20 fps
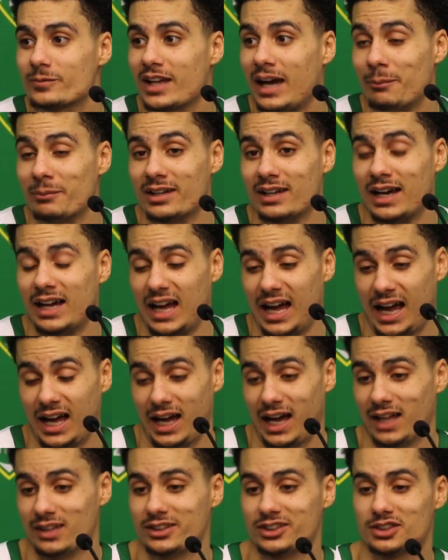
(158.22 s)
I mean,
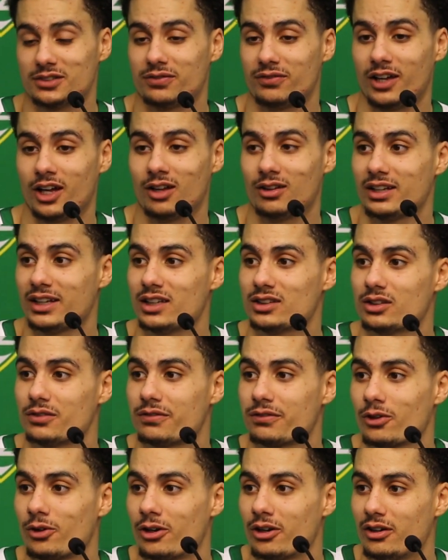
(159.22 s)
I just fell and hit the
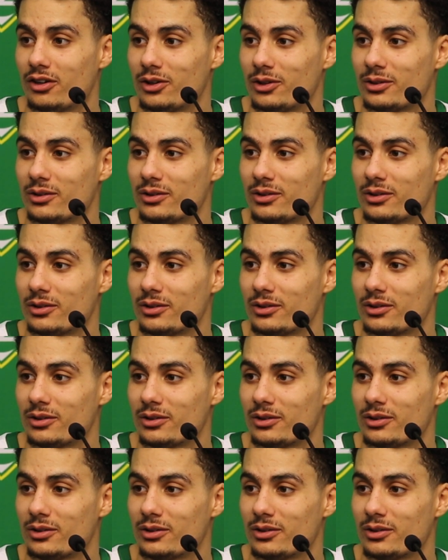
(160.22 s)
floor.